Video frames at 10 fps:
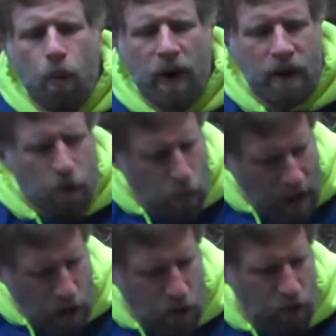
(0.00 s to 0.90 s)

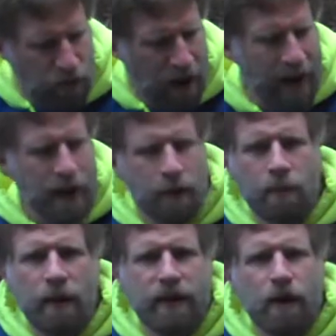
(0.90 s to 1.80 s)
When you do find
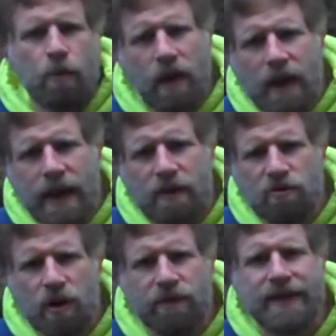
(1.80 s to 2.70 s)
them, they're really
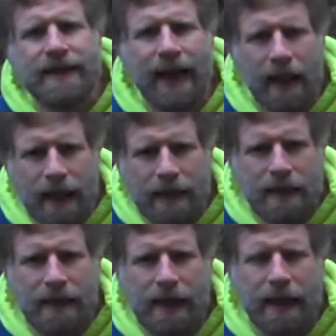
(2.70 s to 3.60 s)
sort of a
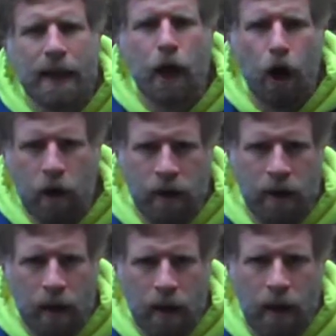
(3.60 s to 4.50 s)
delicacy in the garden.
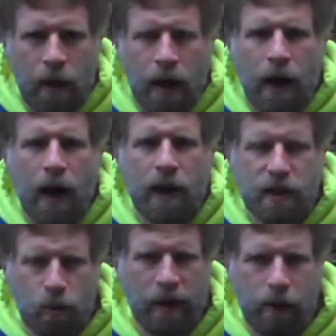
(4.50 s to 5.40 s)

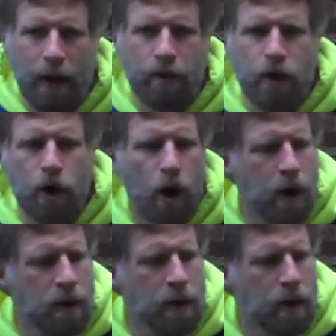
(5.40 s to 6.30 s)
So when you're out in your
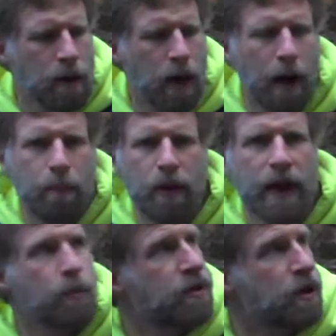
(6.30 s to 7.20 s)
garden
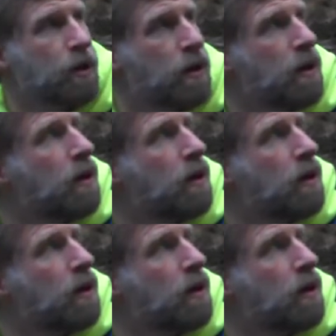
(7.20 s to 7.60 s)
playing with your